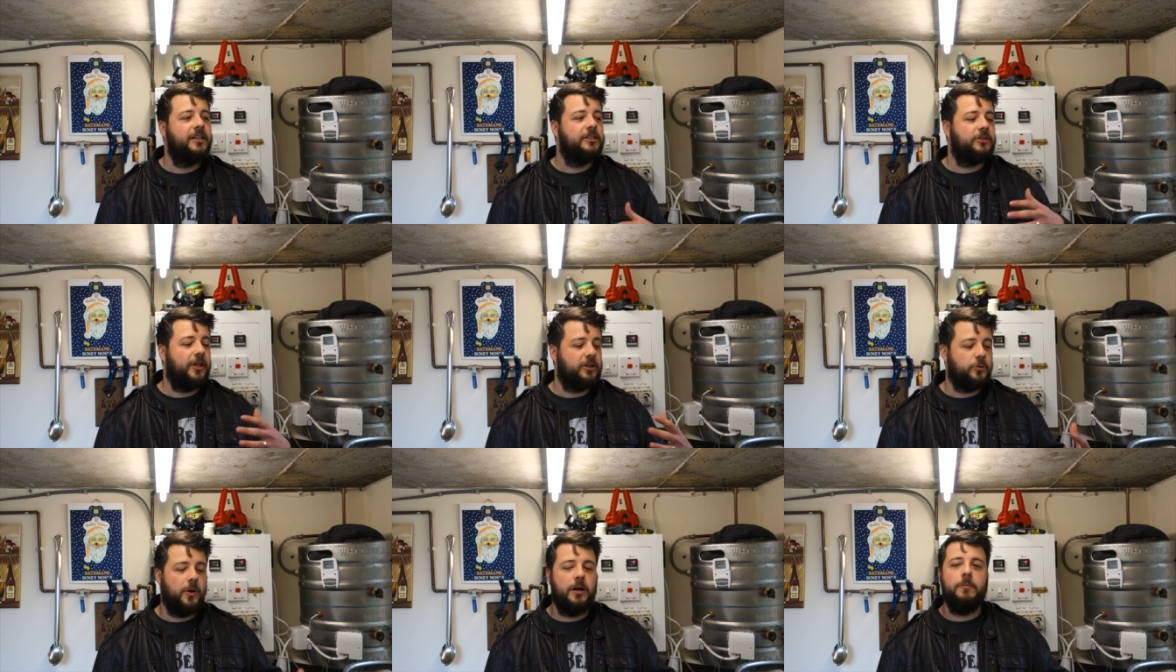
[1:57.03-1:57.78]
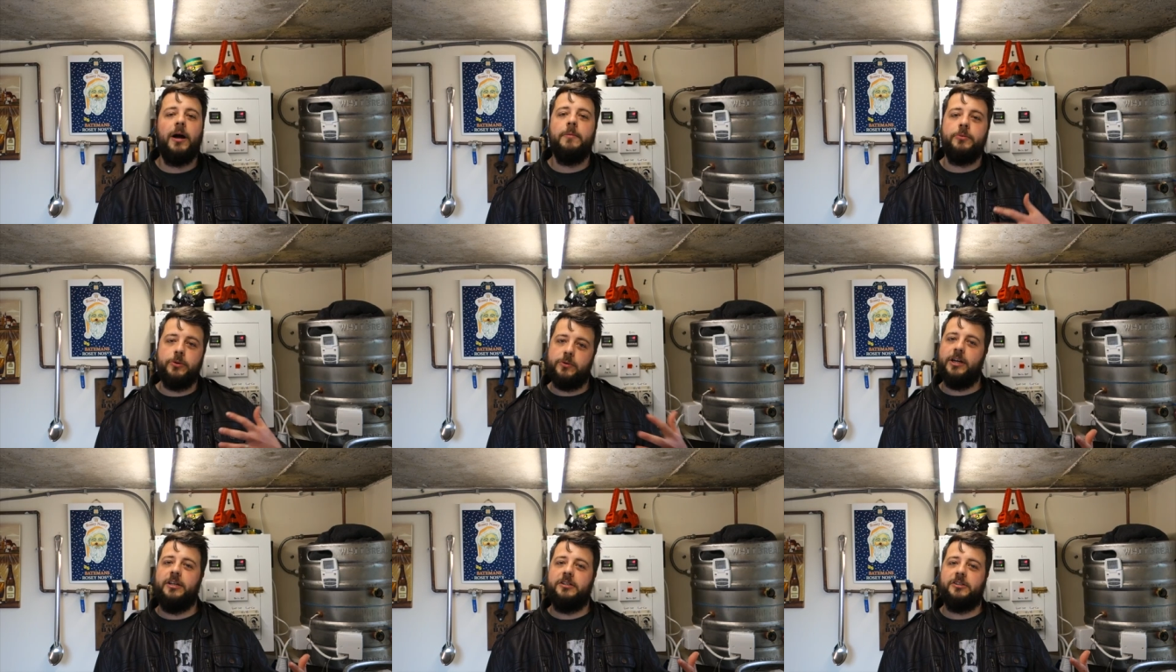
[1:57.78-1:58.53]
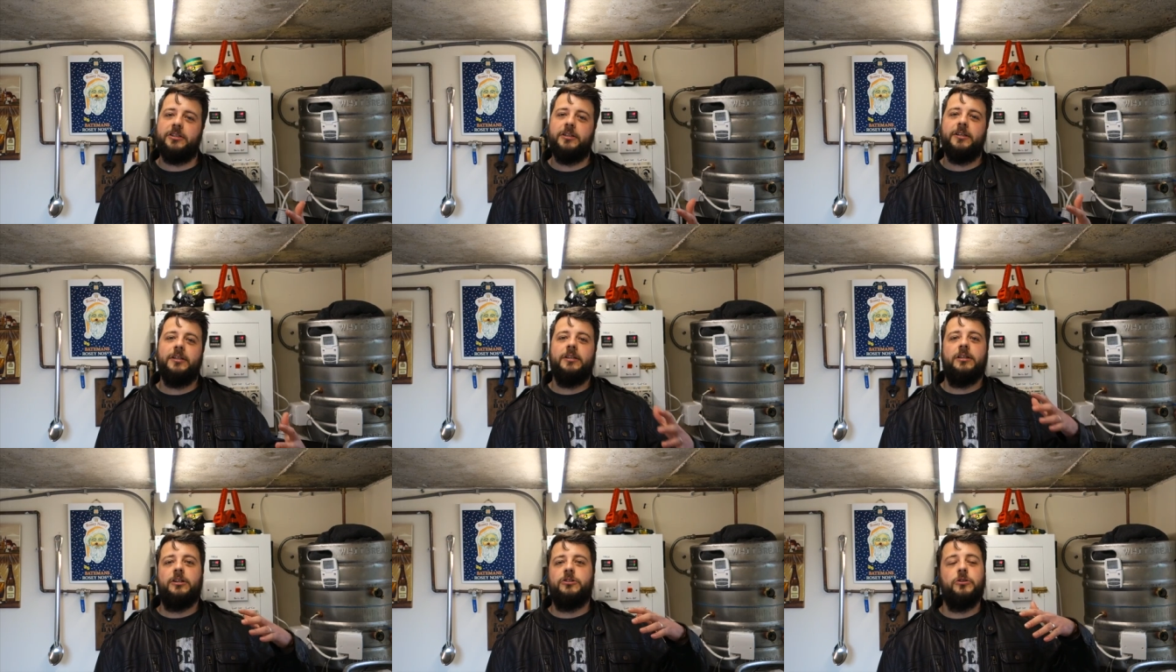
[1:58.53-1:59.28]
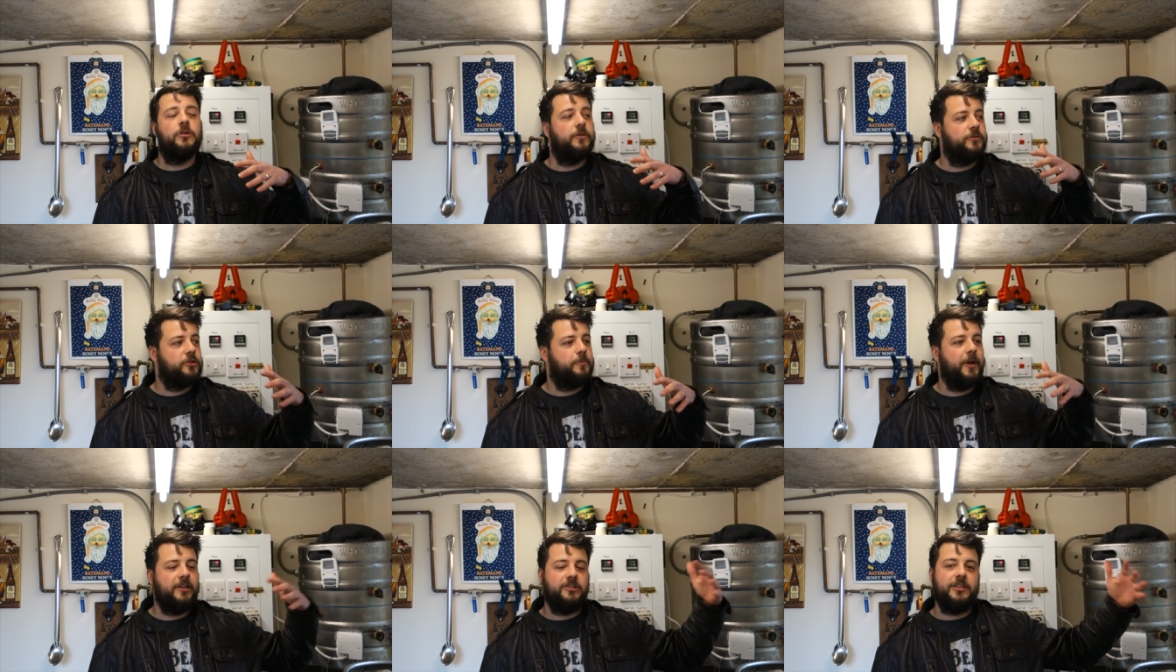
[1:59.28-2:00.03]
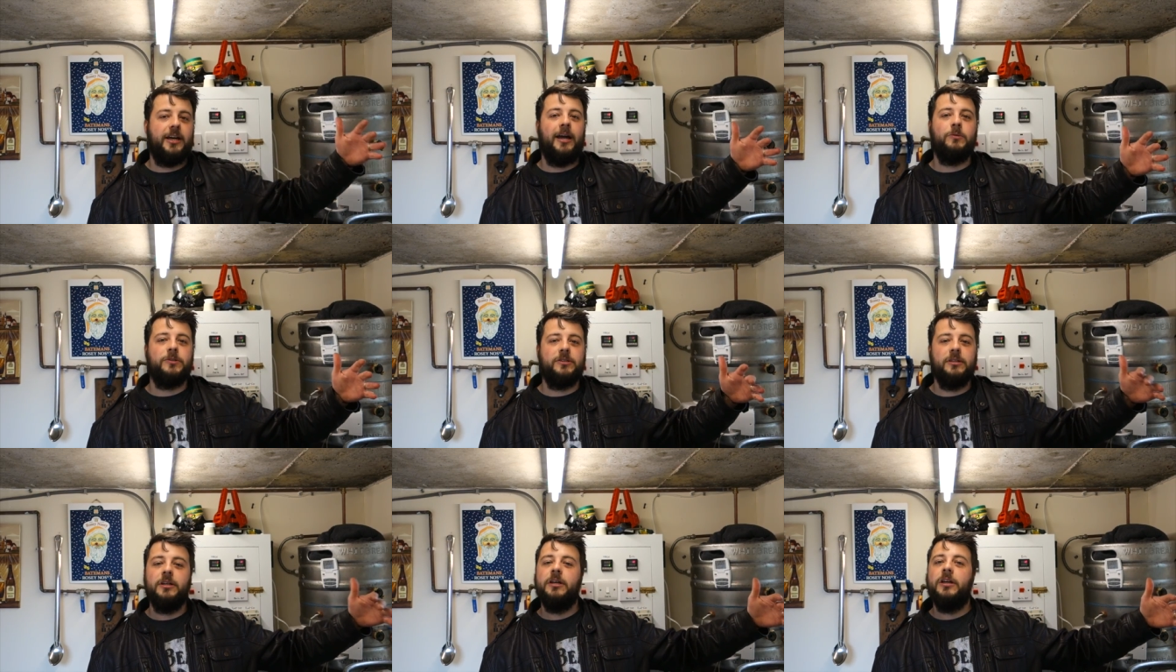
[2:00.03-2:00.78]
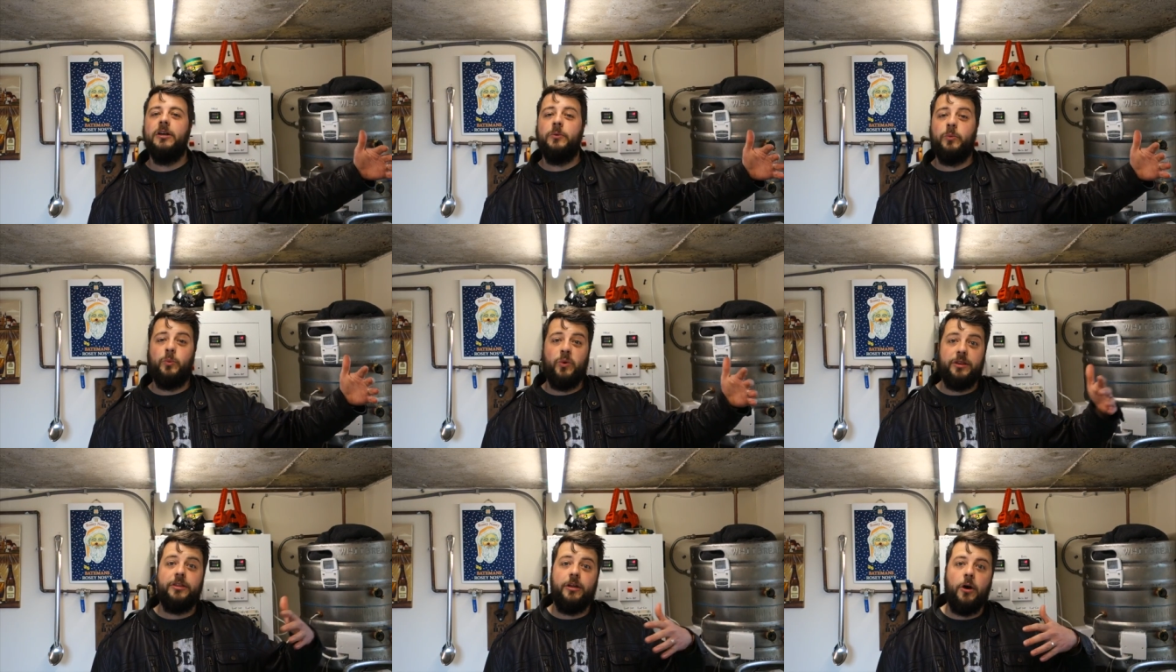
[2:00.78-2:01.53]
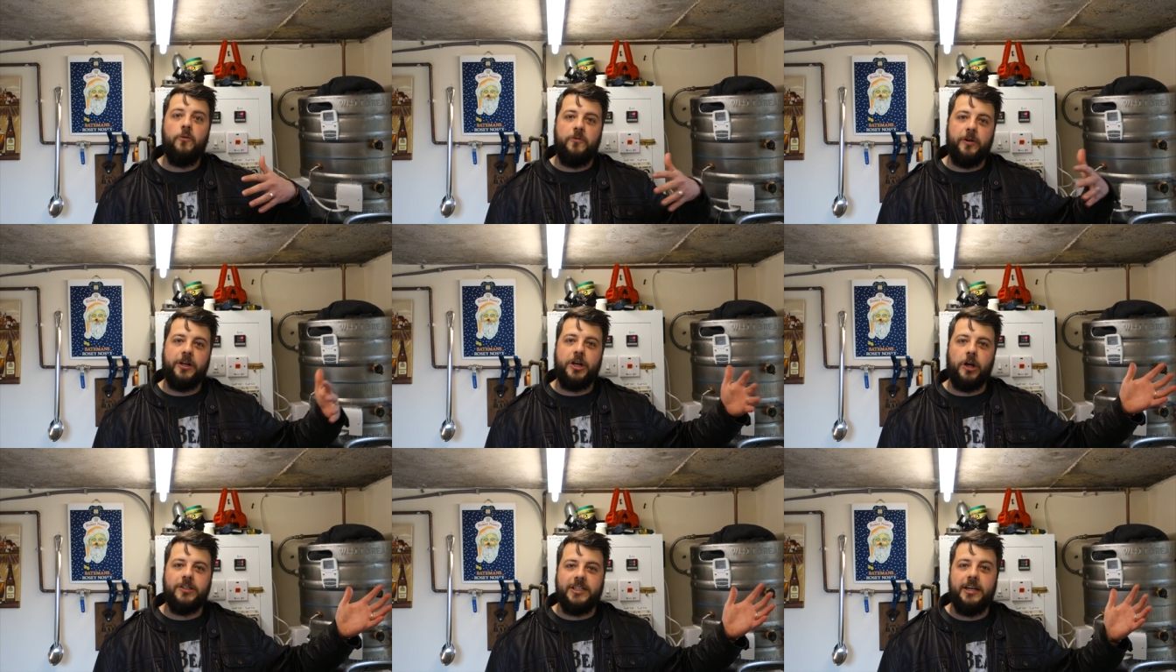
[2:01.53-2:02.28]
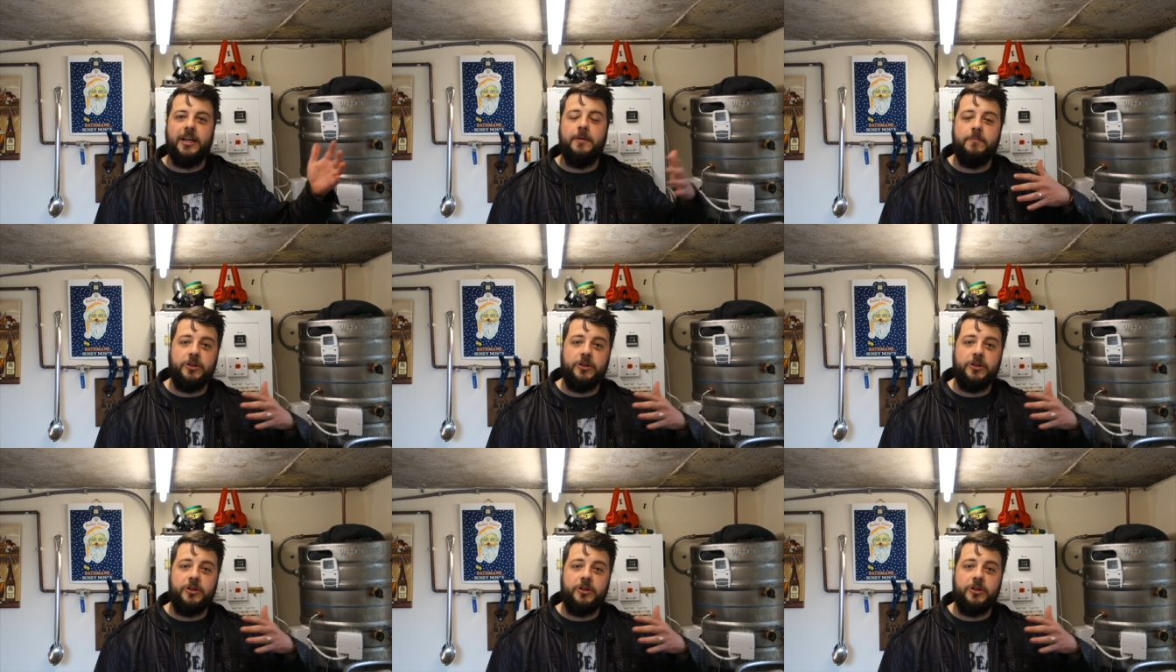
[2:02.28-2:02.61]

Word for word: So that's why my brew days are sort of spaced out with hopefully content in